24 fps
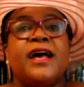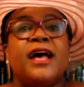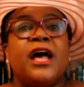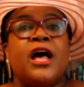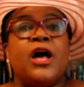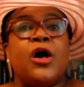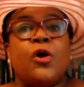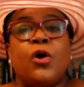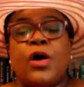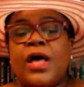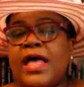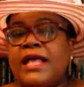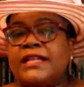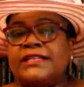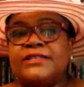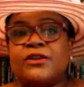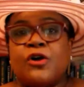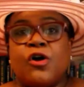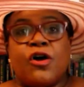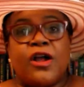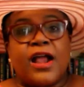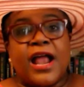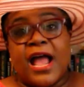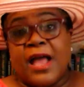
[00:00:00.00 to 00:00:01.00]
at
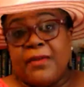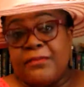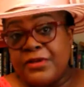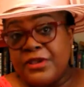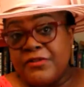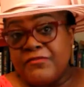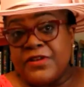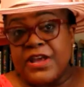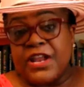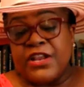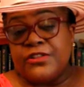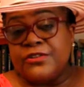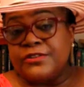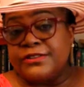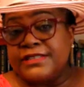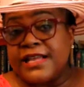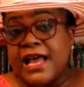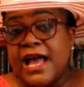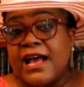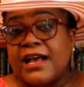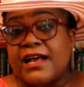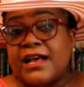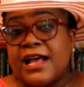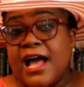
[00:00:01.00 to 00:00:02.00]

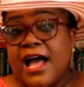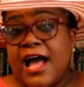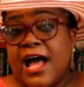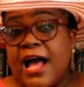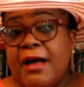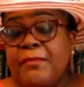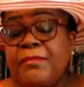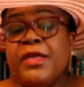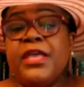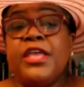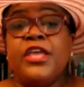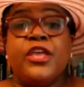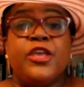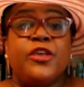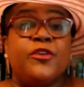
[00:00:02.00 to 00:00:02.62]
RIBRadio.com.